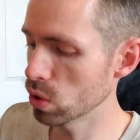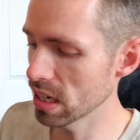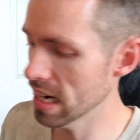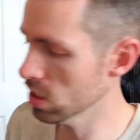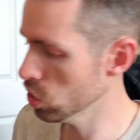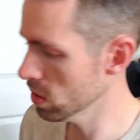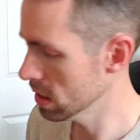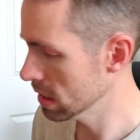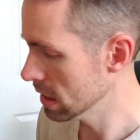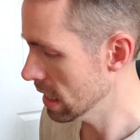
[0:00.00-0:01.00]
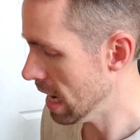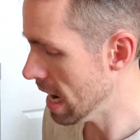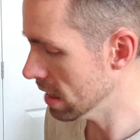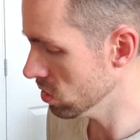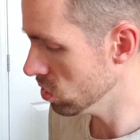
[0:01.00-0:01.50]
connection,
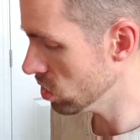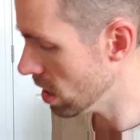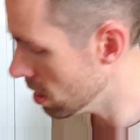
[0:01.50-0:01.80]
and